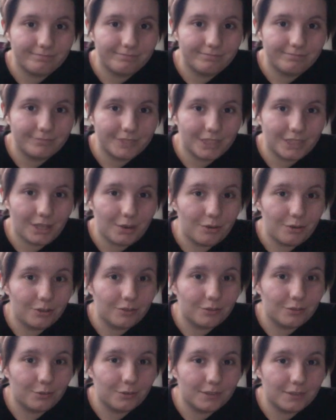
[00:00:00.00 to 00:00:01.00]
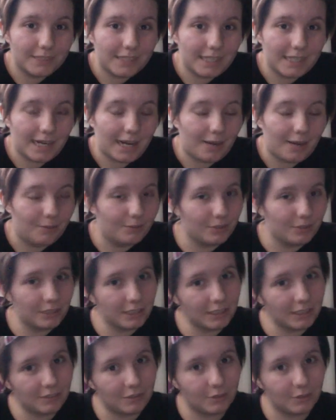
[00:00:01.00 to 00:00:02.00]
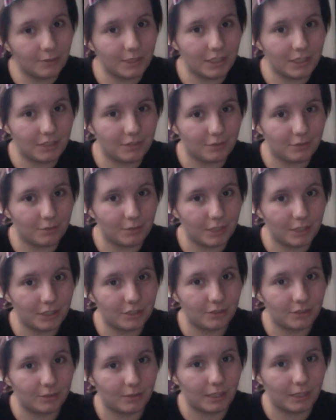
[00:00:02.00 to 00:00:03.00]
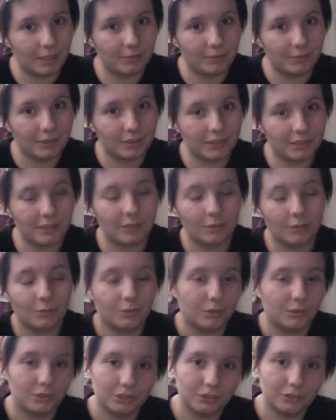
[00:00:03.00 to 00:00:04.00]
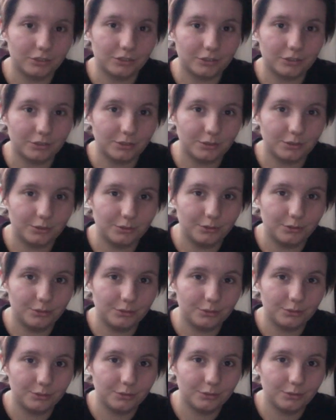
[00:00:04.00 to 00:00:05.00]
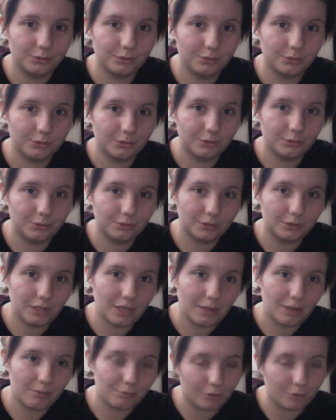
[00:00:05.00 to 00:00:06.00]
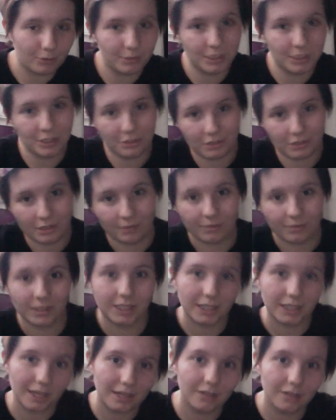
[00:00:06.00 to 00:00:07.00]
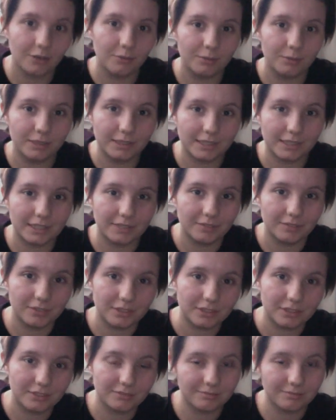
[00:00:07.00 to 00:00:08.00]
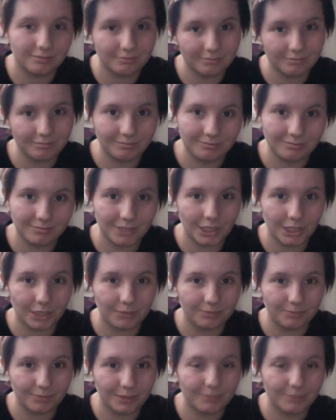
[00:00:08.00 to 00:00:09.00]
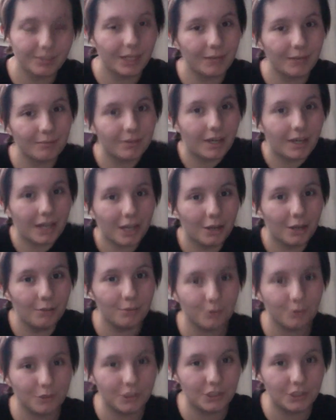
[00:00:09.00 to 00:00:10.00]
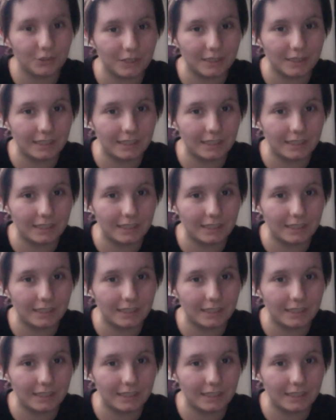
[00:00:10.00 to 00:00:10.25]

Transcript: so look forward to that. I'm not going to give too much information away because I don't want to promise you something then not be delivered, you know. But yeah, I hope you enjoyed